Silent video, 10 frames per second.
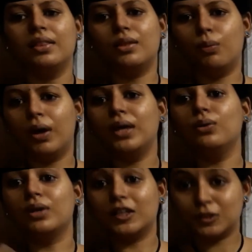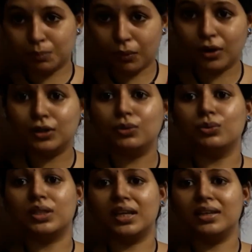the way you respond
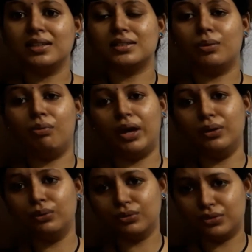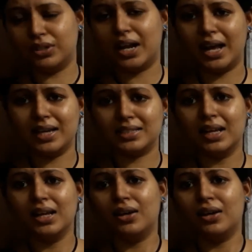to things, the way you dress,